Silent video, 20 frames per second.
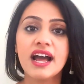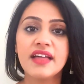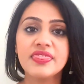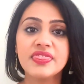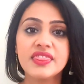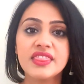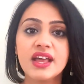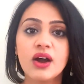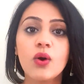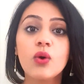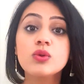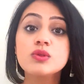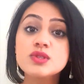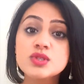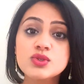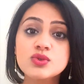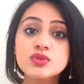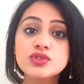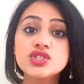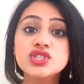And
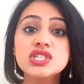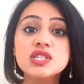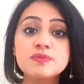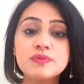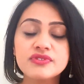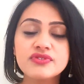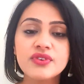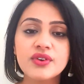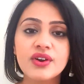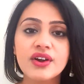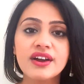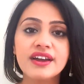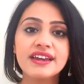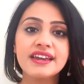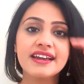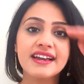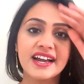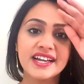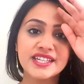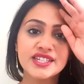also, just before
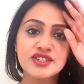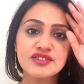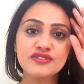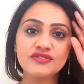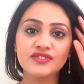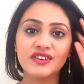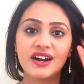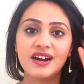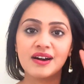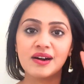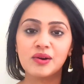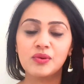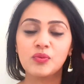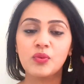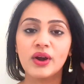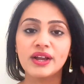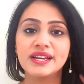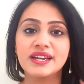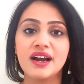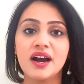I kind of
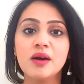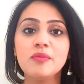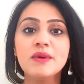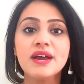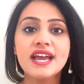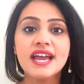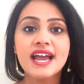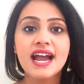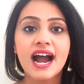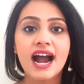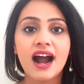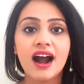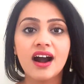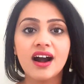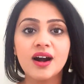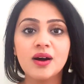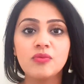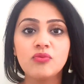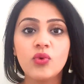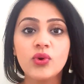wind up,
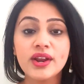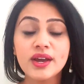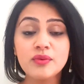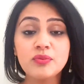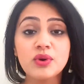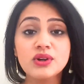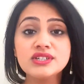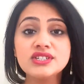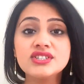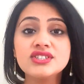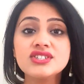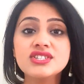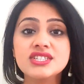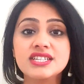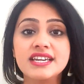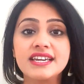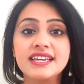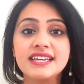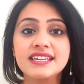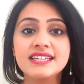what I wanted to
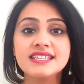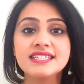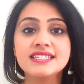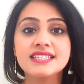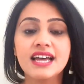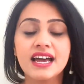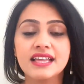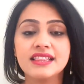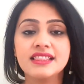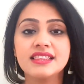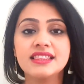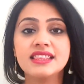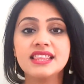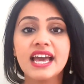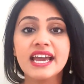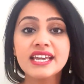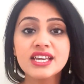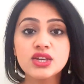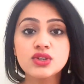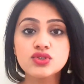say is that
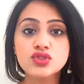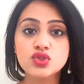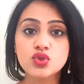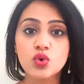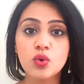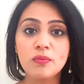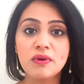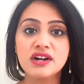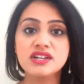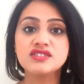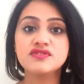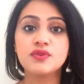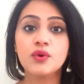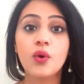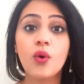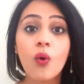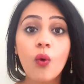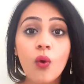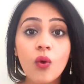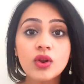thank you so much
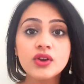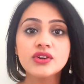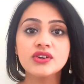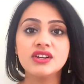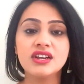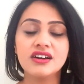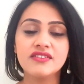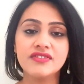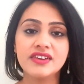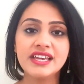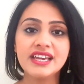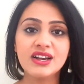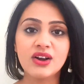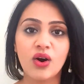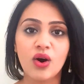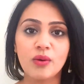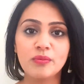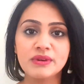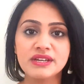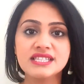for all your lovely
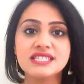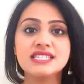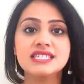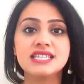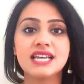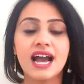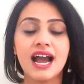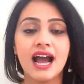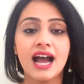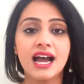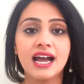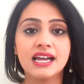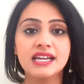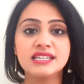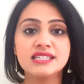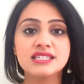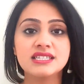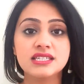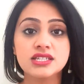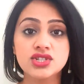comments
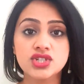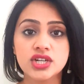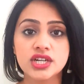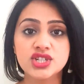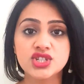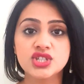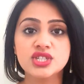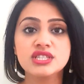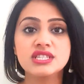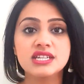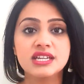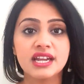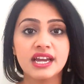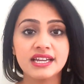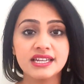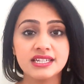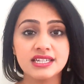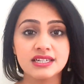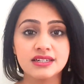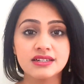and suggestions and
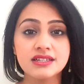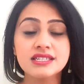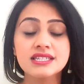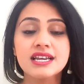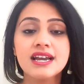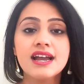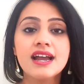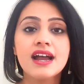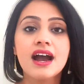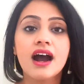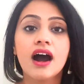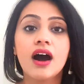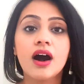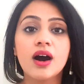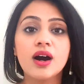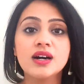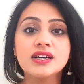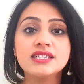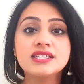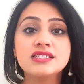ideas.
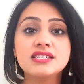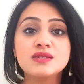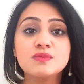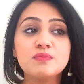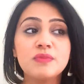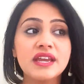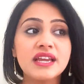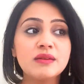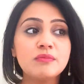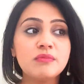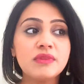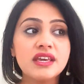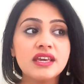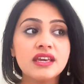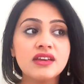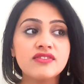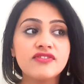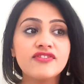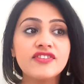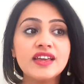It's made
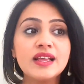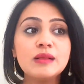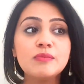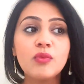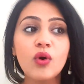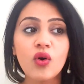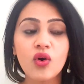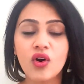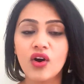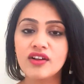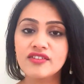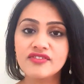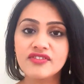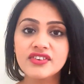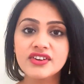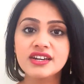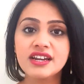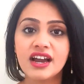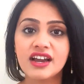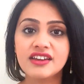me feel more
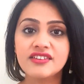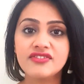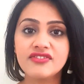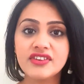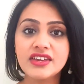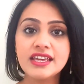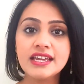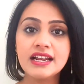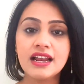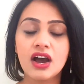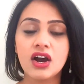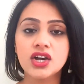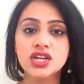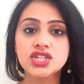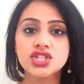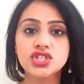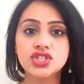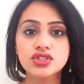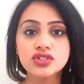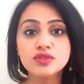confident. I feel
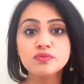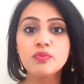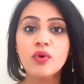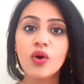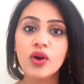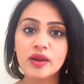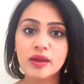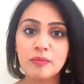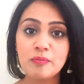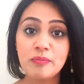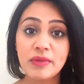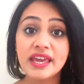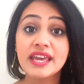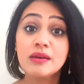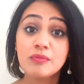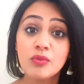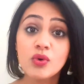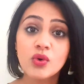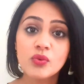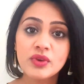I should
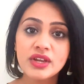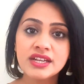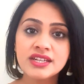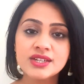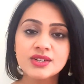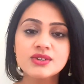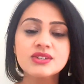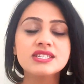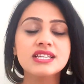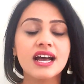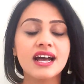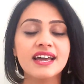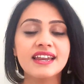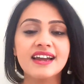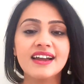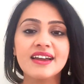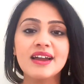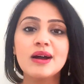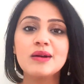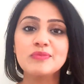make more videos,
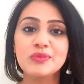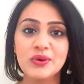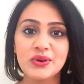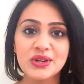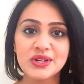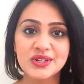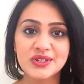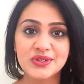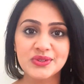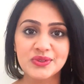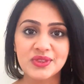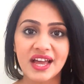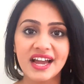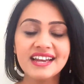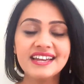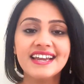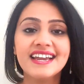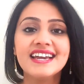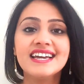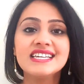and I am going to do
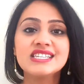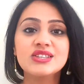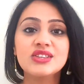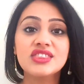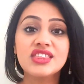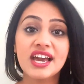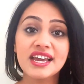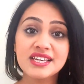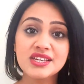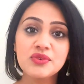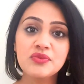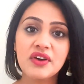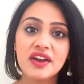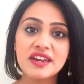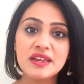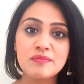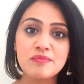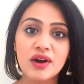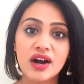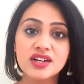that. So thank you
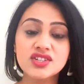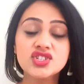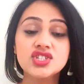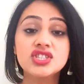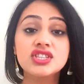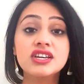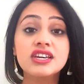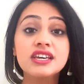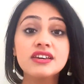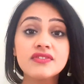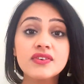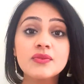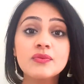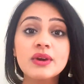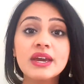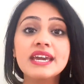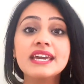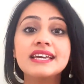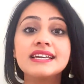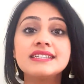very much. The
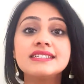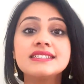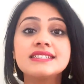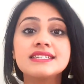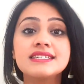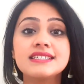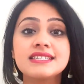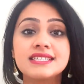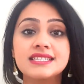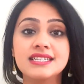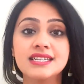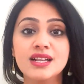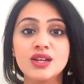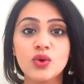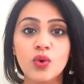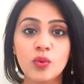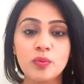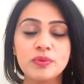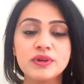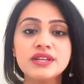giveaway is
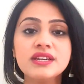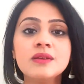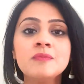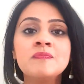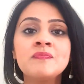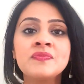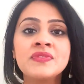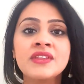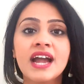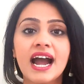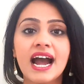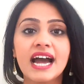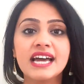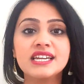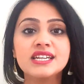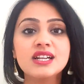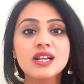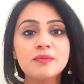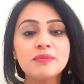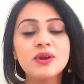still open,
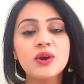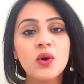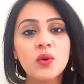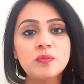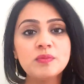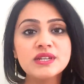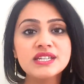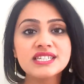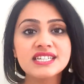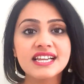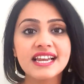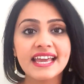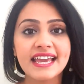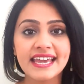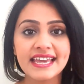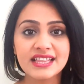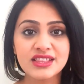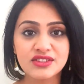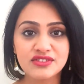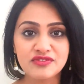and it'll be open till
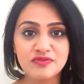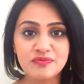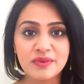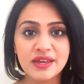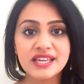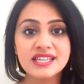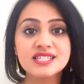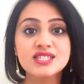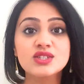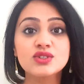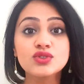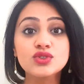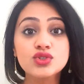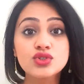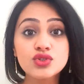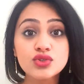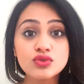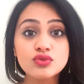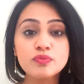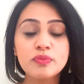8th of May. So
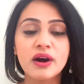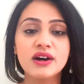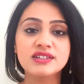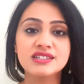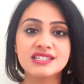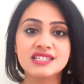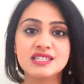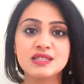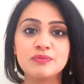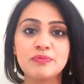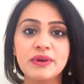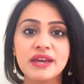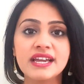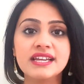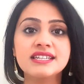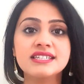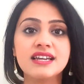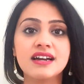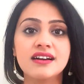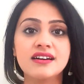do
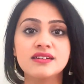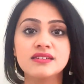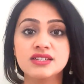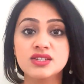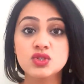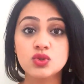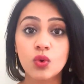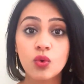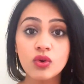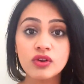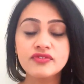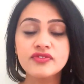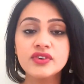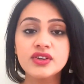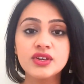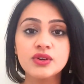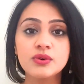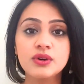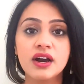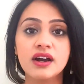participate. It's all for
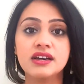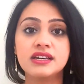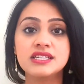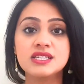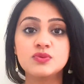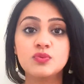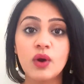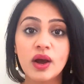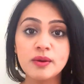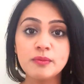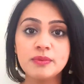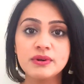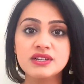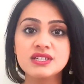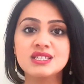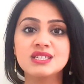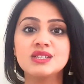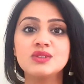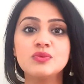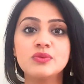you guys. One
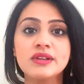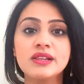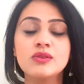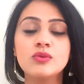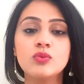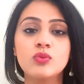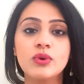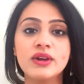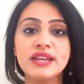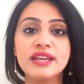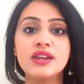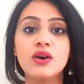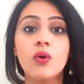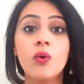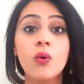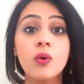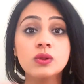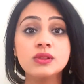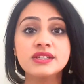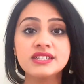person will win
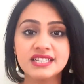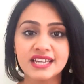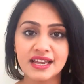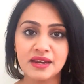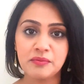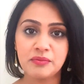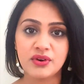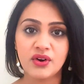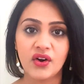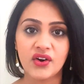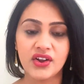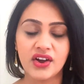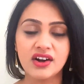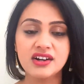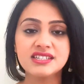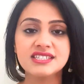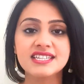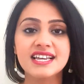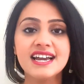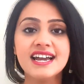all the 10
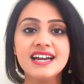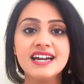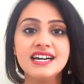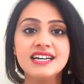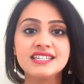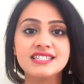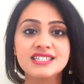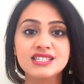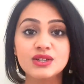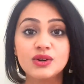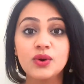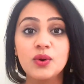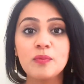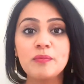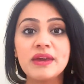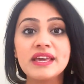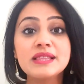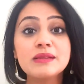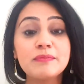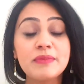products. So
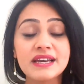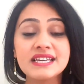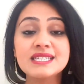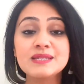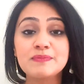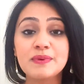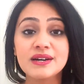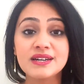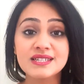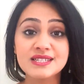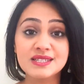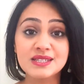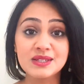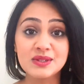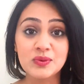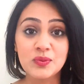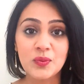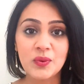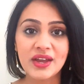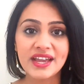may the best
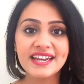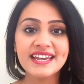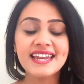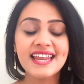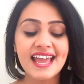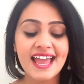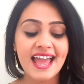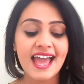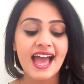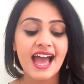person win.